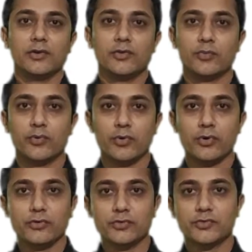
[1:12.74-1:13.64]
to
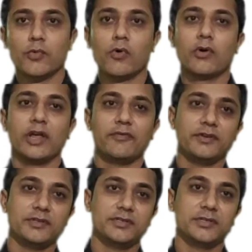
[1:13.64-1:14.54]
produce more
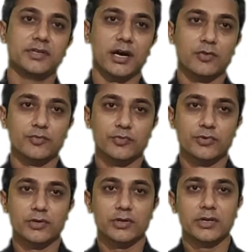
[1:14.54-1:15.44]
efficient
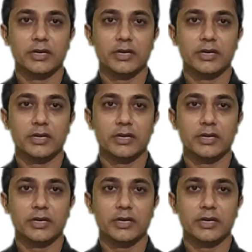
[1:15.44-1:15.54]
output.